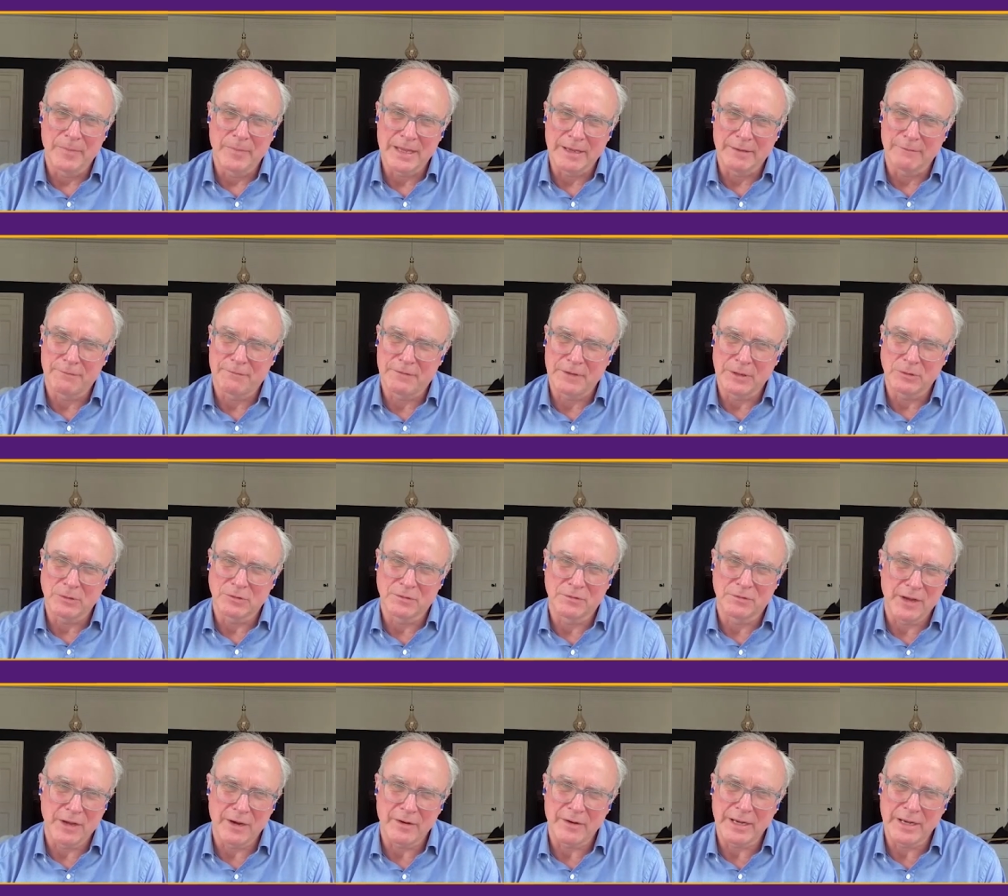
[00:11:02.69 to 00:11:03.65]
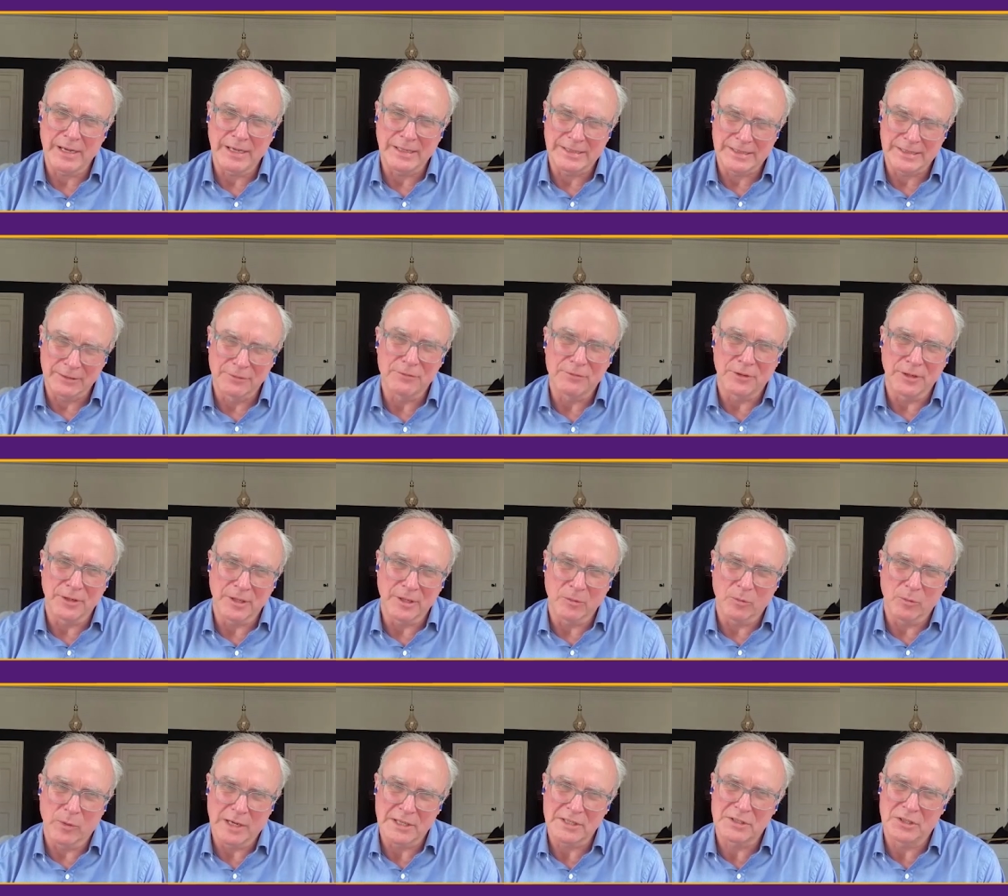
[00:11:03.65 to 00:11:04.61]
Um, it feels very
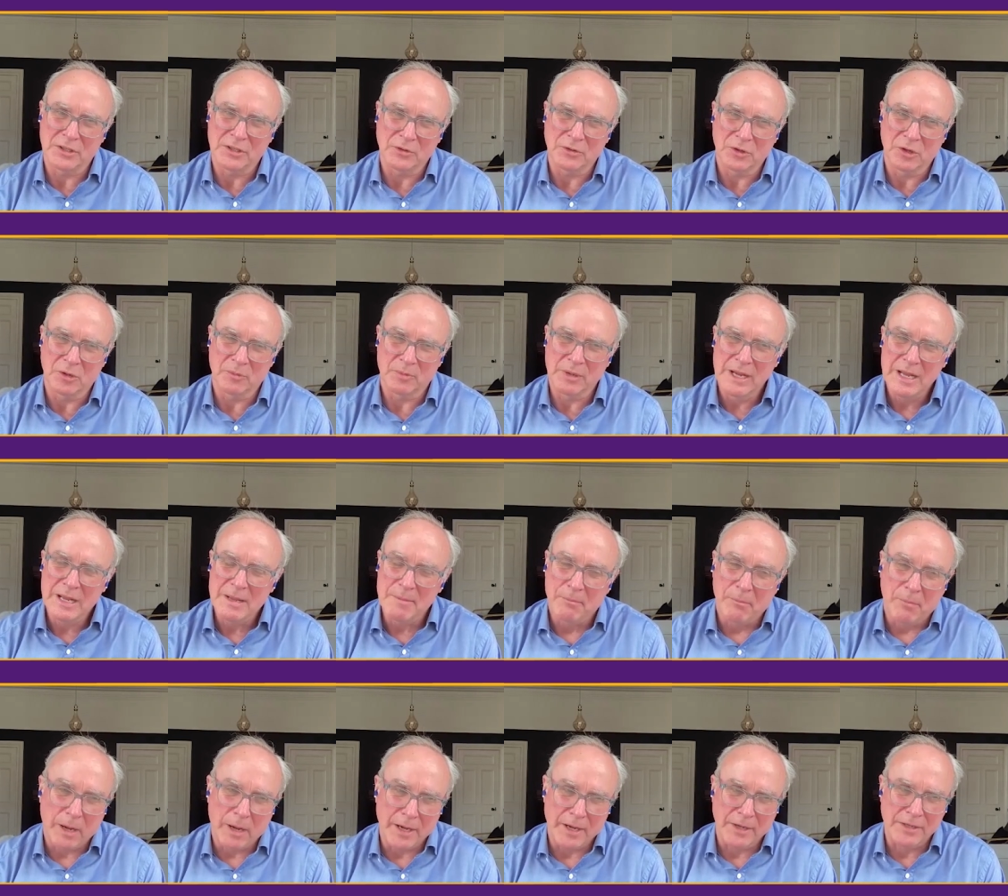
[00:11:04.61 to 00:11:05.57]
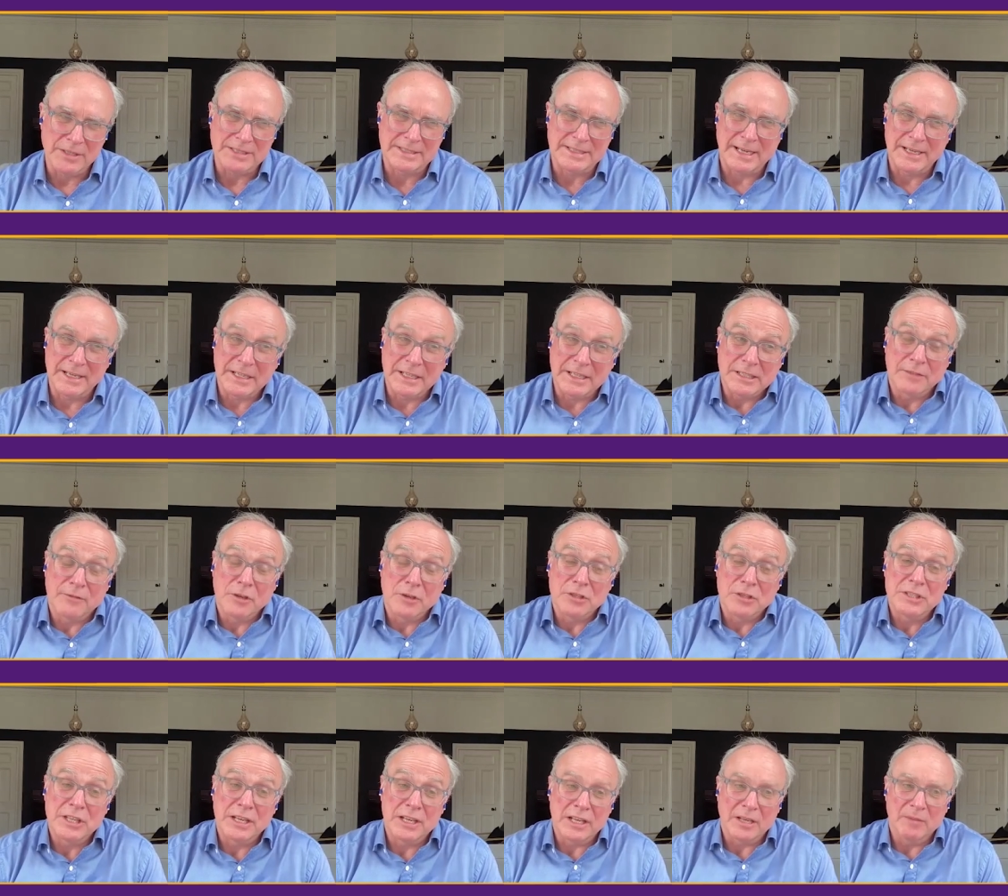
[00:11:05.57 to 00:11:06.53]
different in Western Europe. My
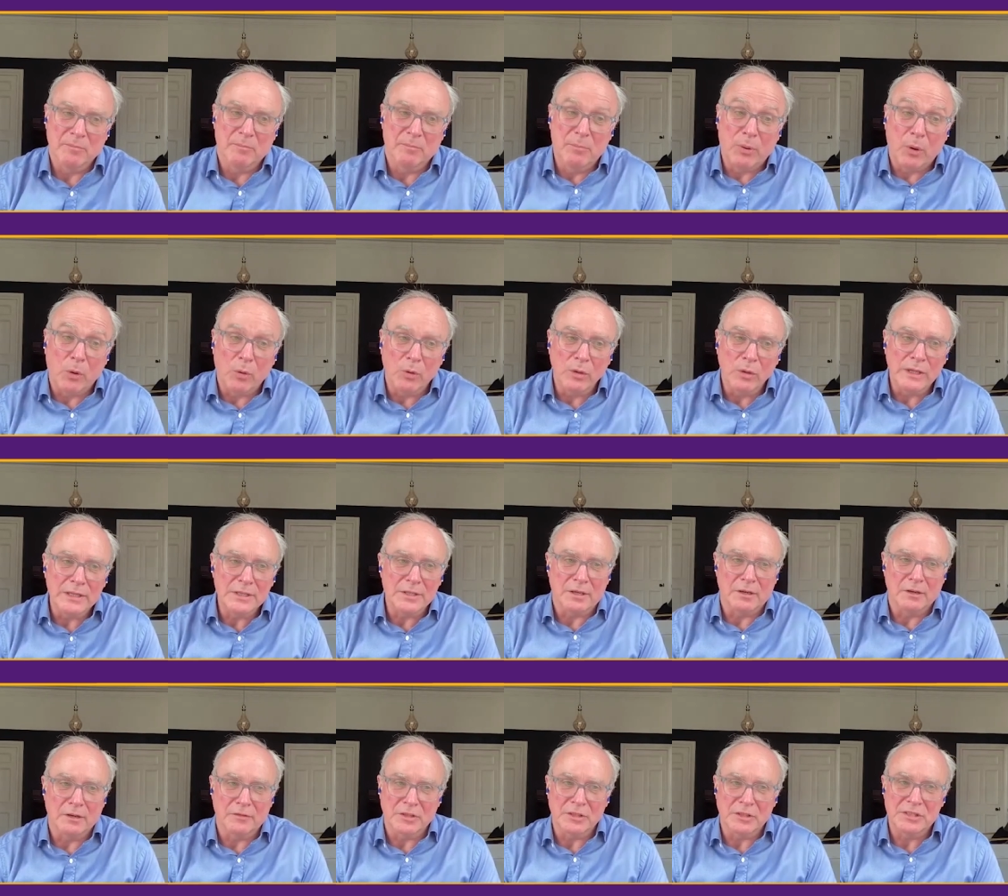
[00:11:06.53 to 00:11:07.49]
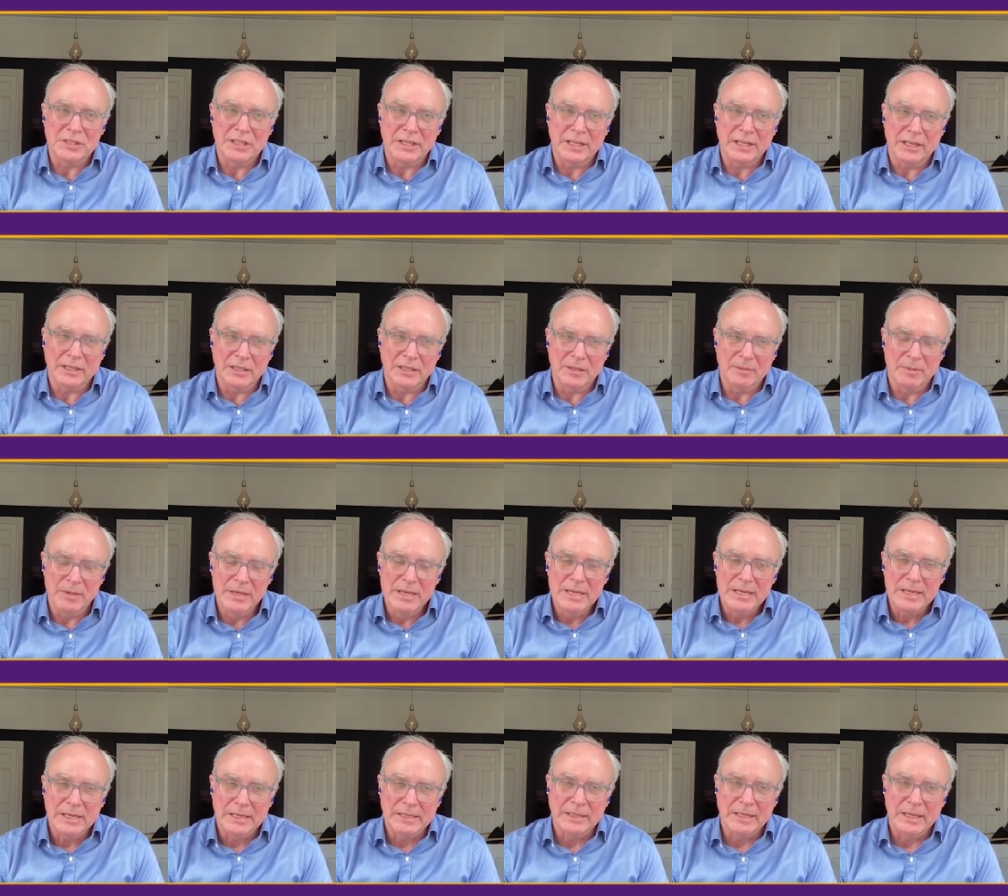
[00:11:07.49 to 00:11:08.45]
understanding is if you're sitting in Poland or if you're sitting
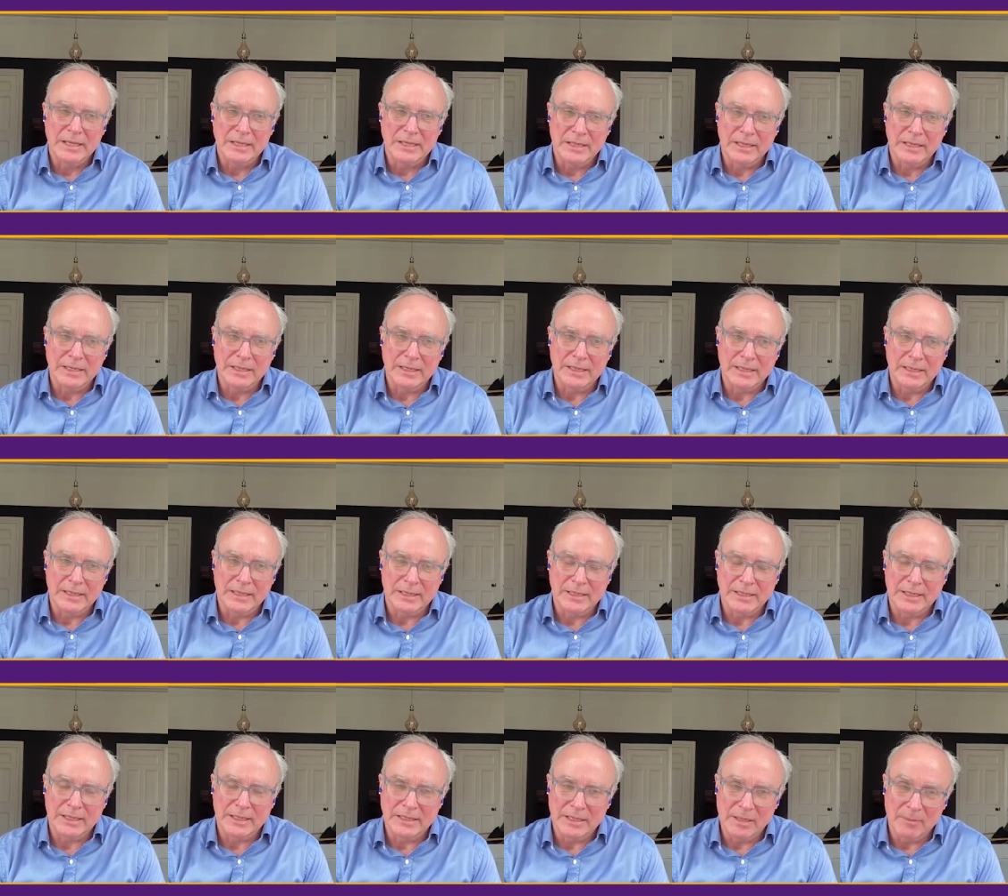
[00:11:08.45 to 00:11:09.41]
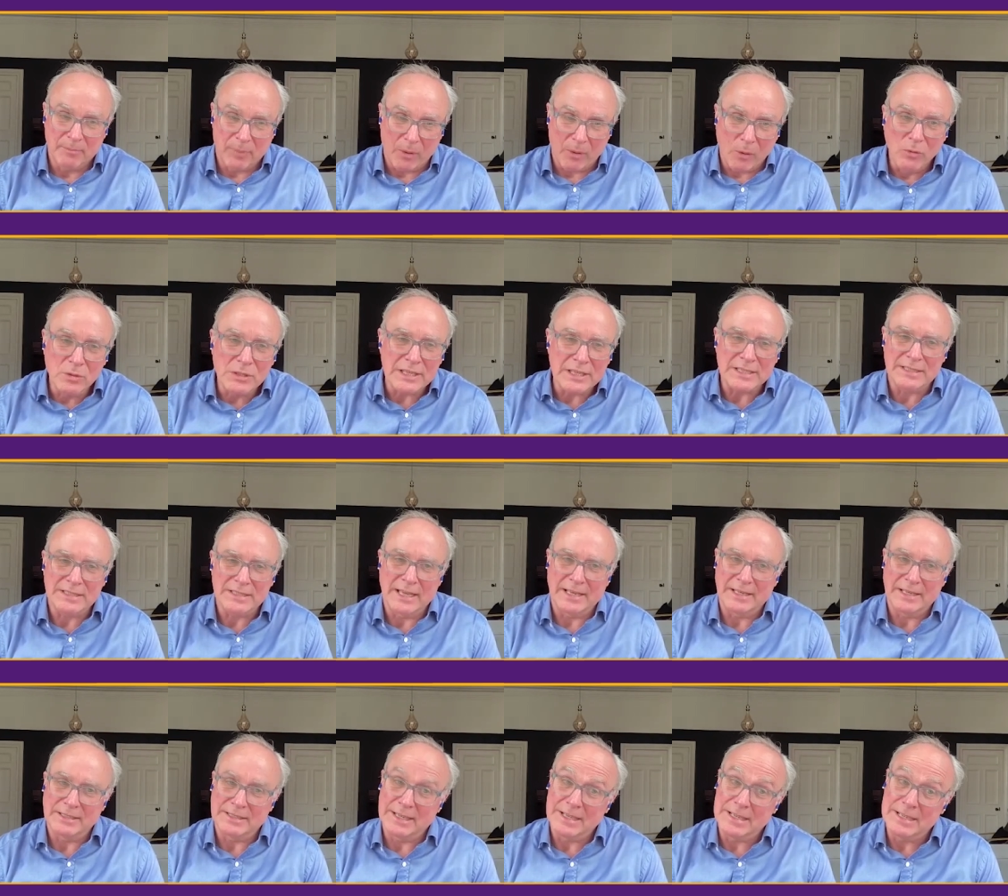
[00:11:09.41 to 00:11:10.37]
in the in, in, in the
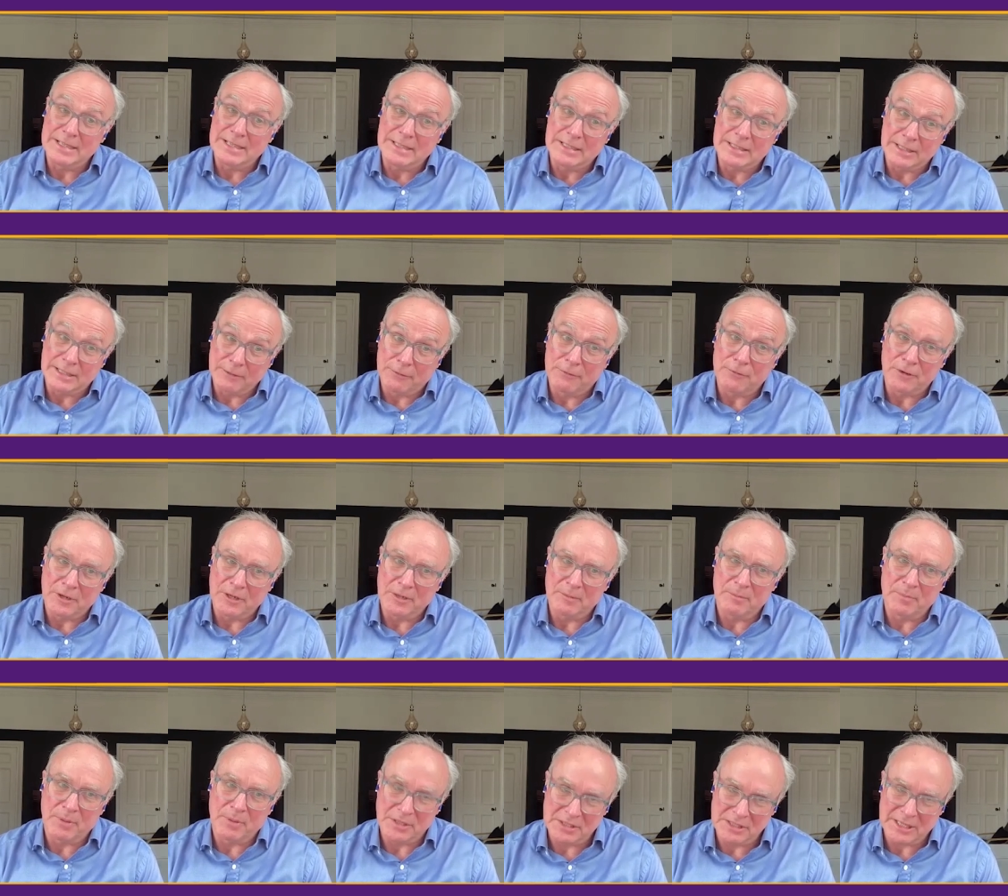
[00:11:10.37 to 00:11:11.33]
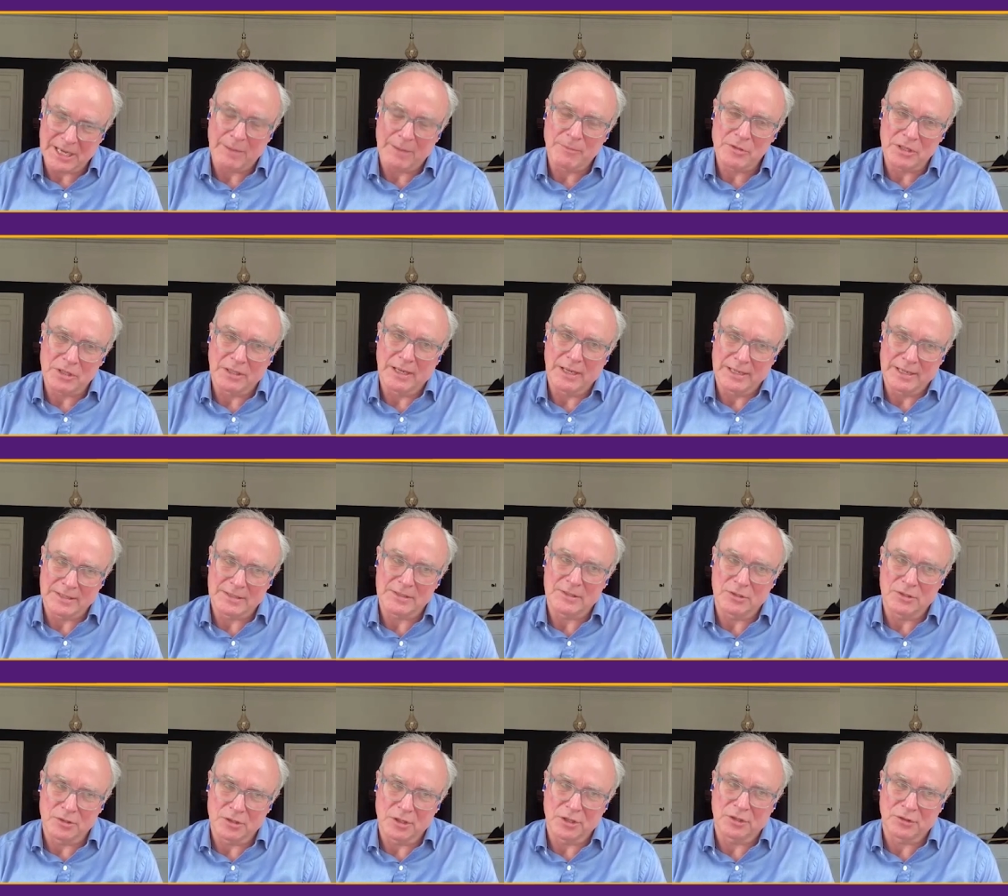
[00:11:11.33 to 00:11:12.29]
Baltics, then there's a different
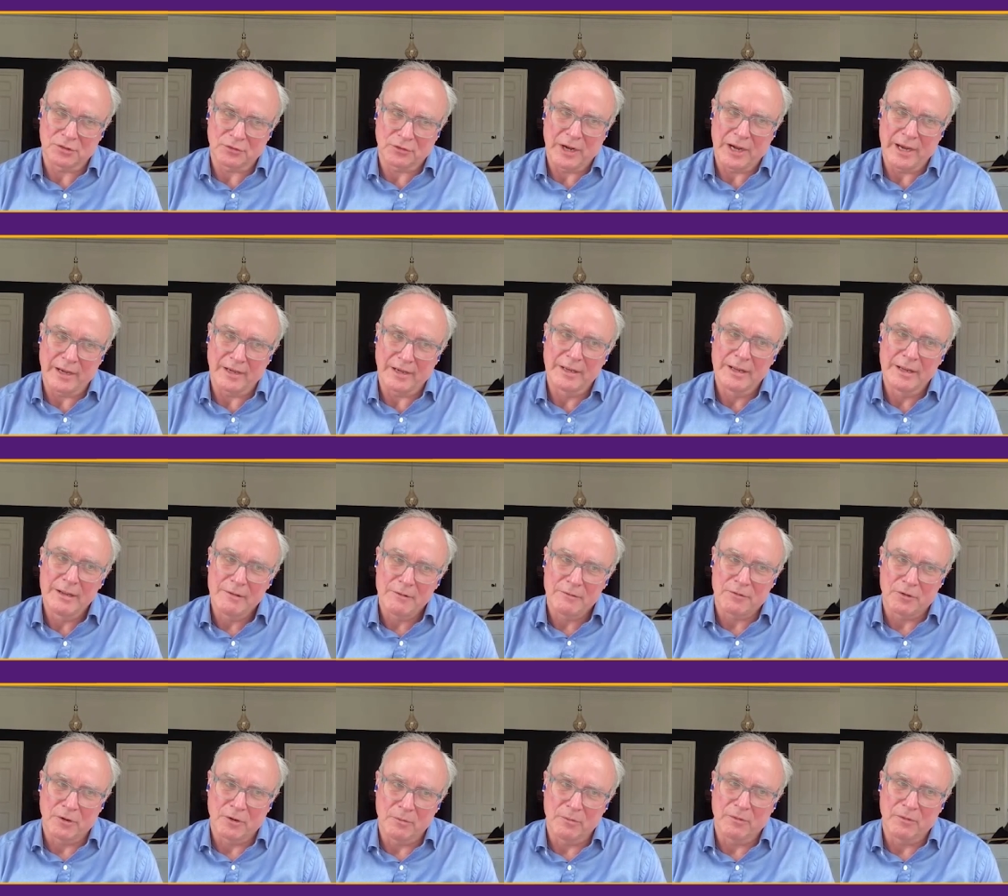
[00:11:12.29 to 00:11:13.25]
perception as to the threat